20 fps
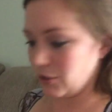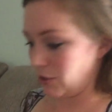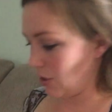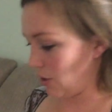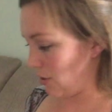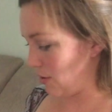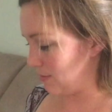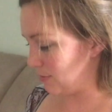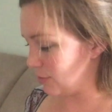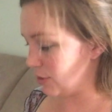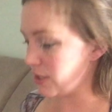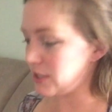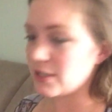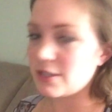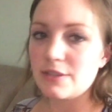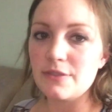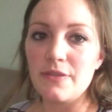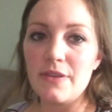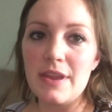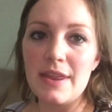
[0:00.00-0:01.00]
So I'm
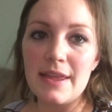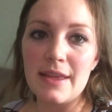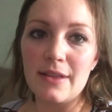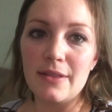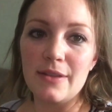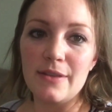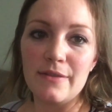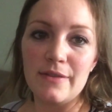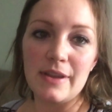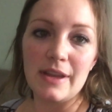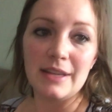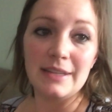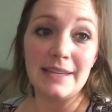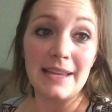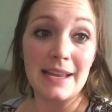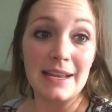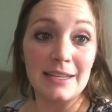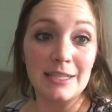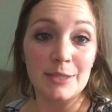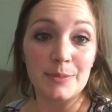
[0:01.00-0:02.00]
just feeding Olivia.
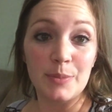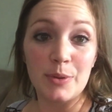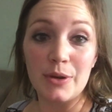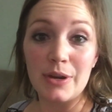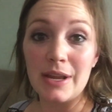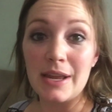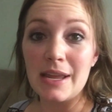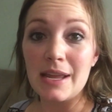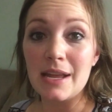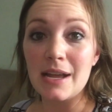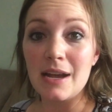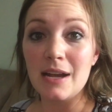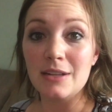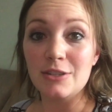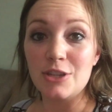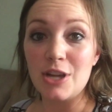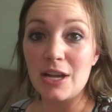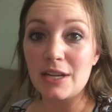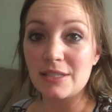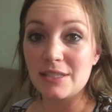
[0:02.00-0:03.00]
Dan is putting
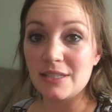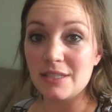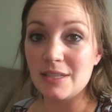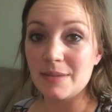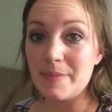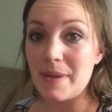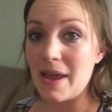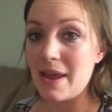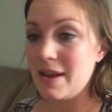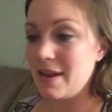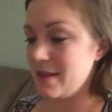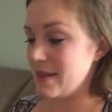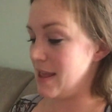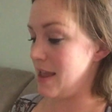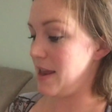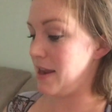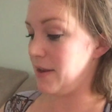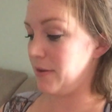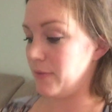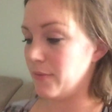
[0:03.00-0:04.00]
Jackson to bed, and
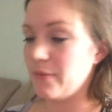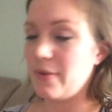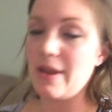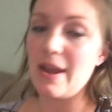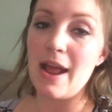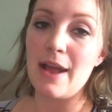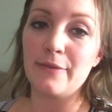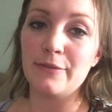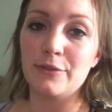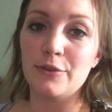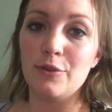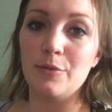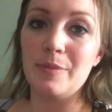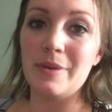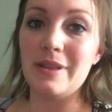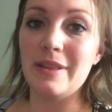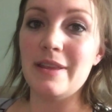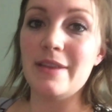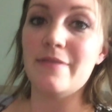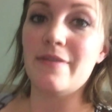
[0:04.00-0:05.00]
then right after will
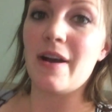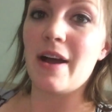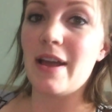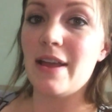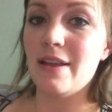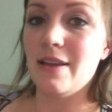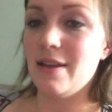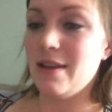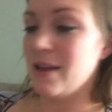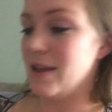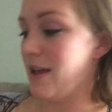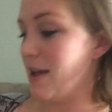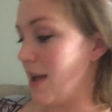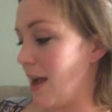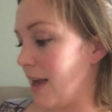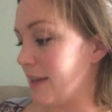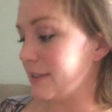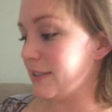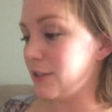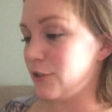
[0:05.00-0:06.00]
be Levi.
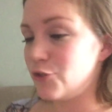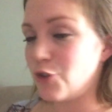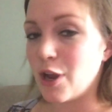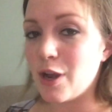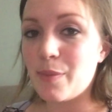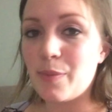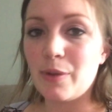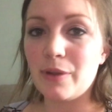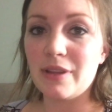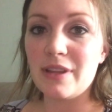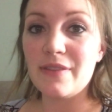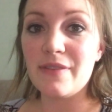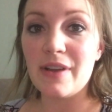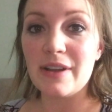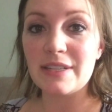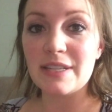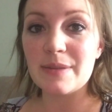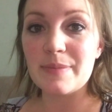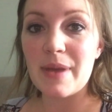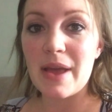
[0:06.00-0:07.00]
I did try to put
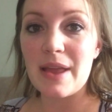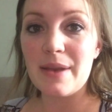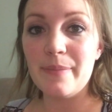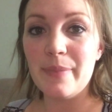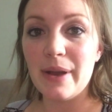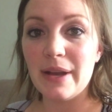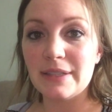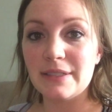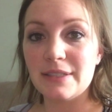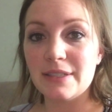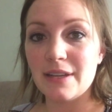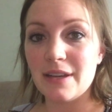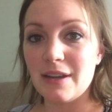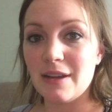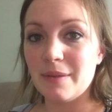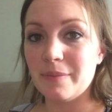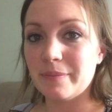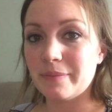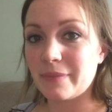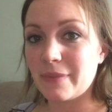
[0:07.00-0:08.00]
Levi to bed, but
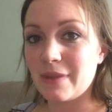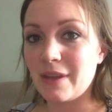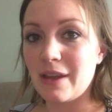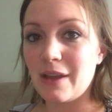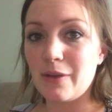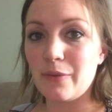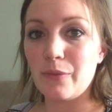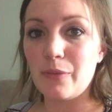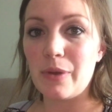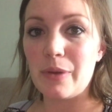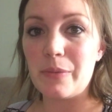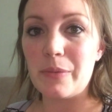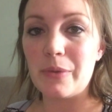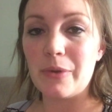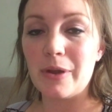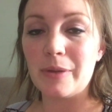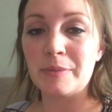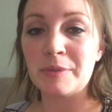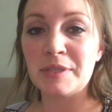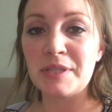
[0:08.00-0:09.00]
when we
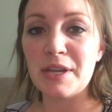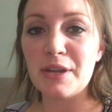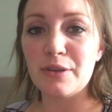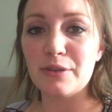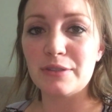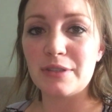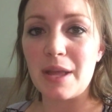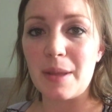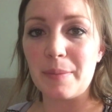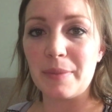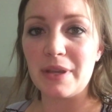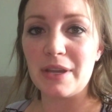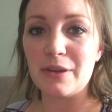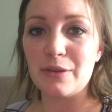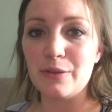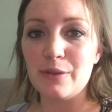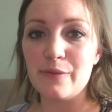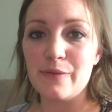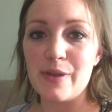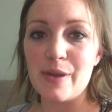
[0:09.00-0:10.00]
were upstairs, Emily
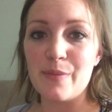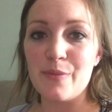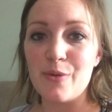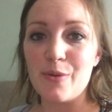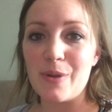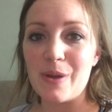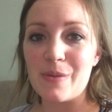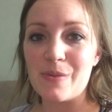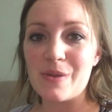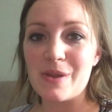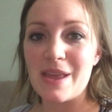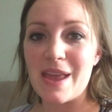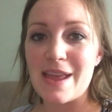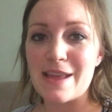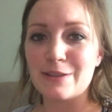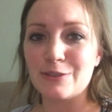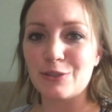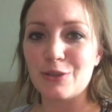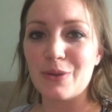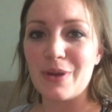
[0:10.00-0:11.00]
and Olivia broke up the
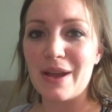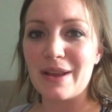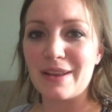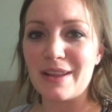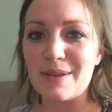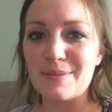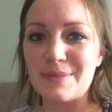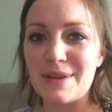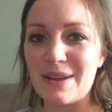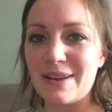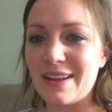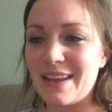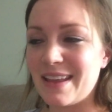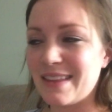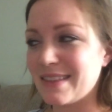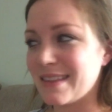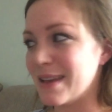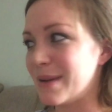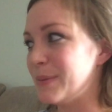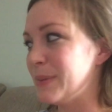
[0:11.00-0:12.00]
gate, so I had to come down and
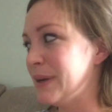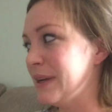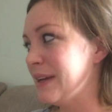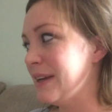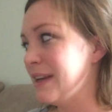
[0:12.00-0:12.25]
get them.